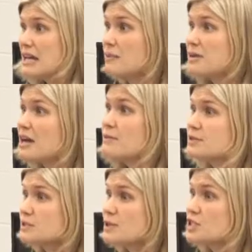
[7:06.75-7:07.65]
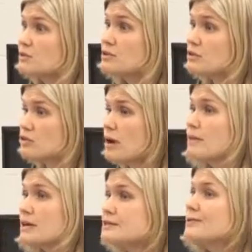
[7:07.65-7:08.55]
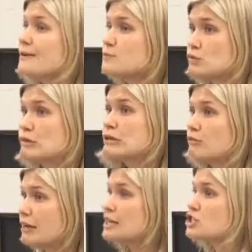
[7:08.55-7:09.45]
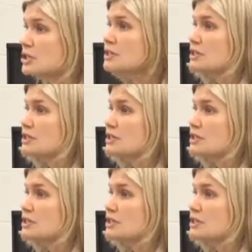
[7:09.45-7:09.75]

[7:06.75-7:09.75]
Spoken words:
It becomes, especially with the strawberries, it becomes really rich